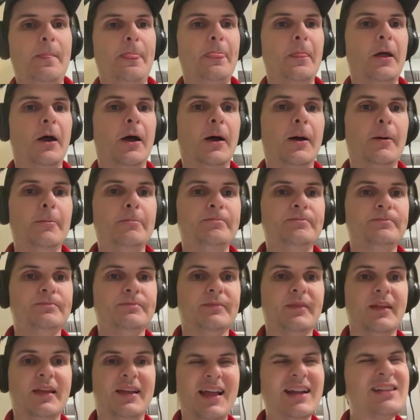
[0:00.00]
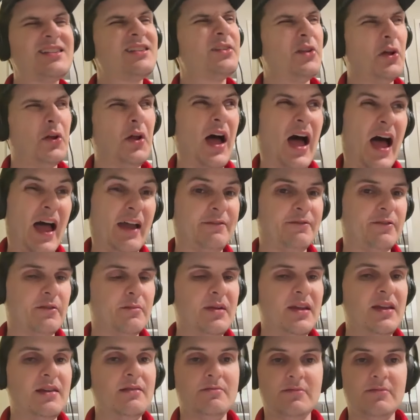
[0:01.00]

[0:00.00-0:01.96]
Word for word: Um, that's a little high for me.